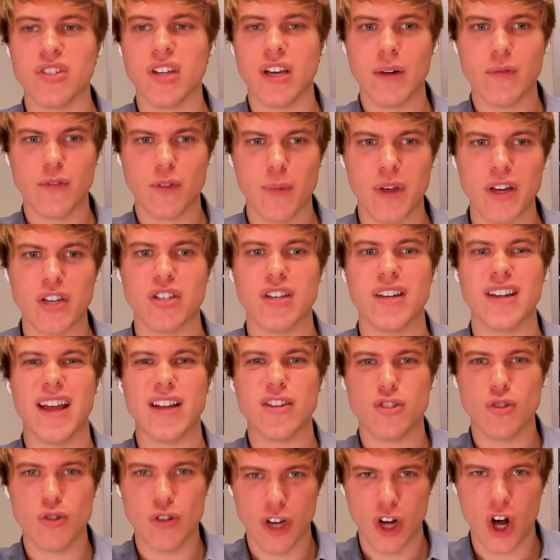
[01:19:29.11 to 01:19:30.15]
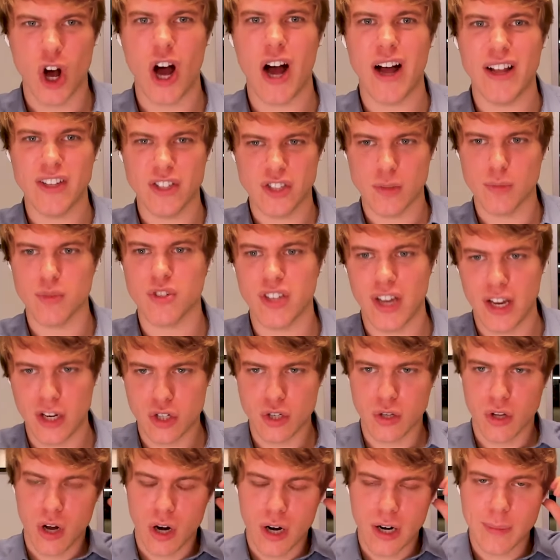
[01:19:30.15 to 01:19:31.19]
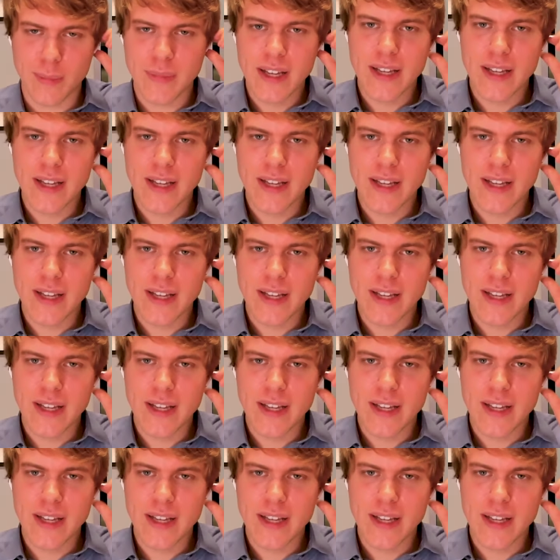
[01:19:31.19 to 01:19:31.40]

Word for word: that information against you to cause substantial harm.